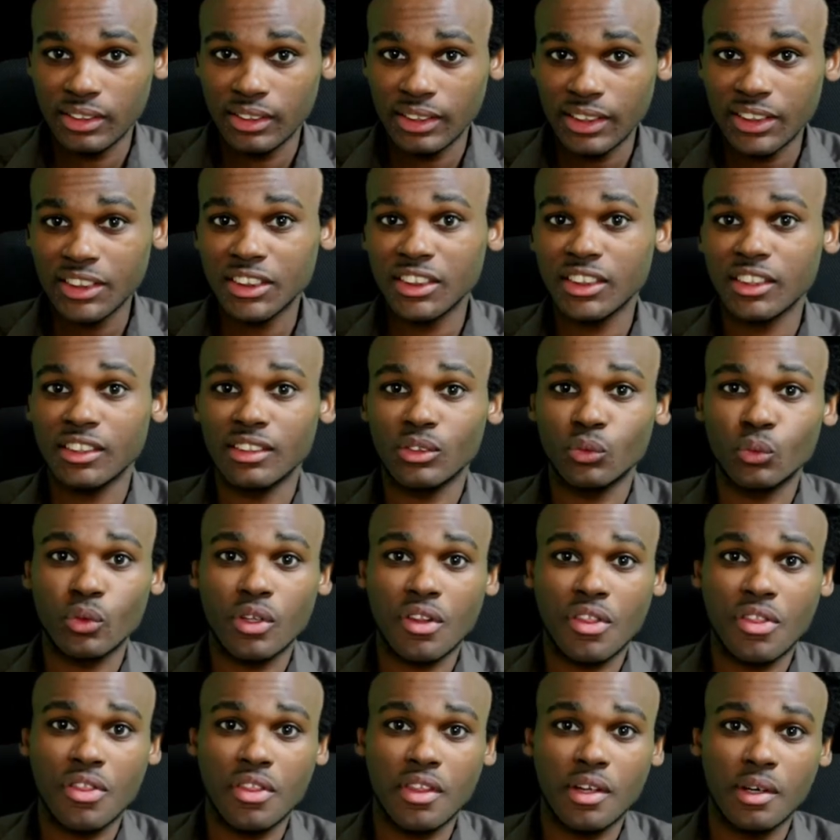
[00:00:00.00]
Let's start
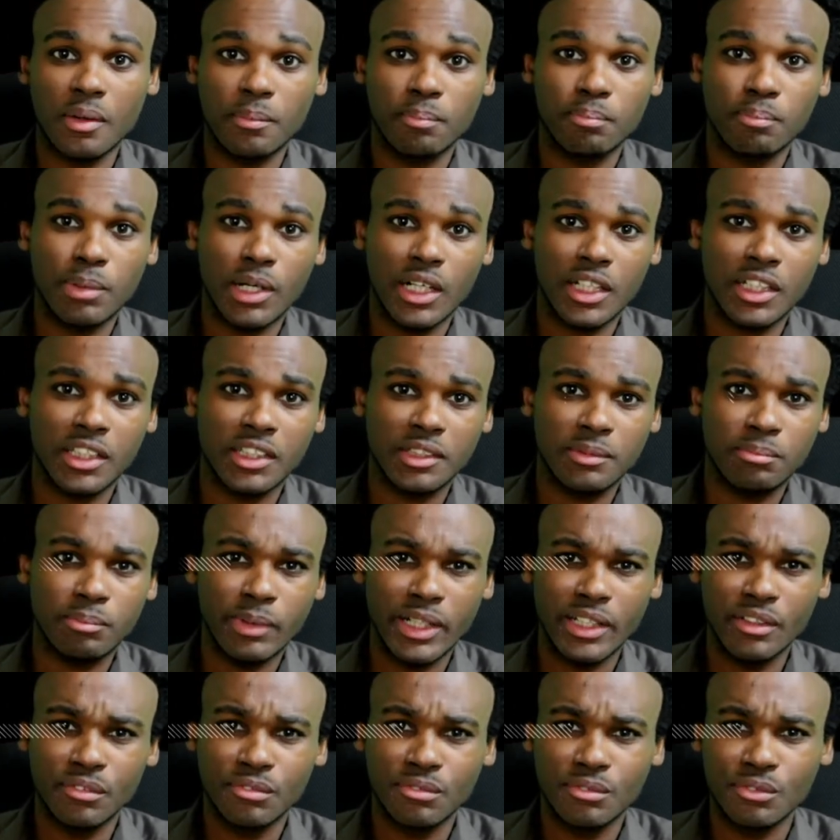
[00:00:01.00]
with Pardon
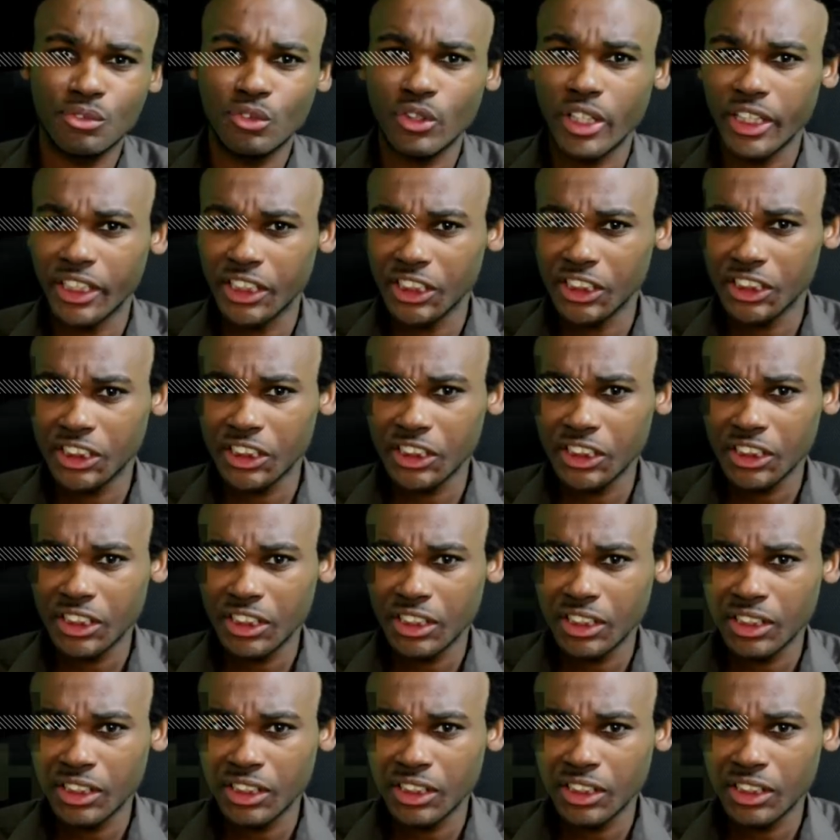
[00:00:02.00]
My French.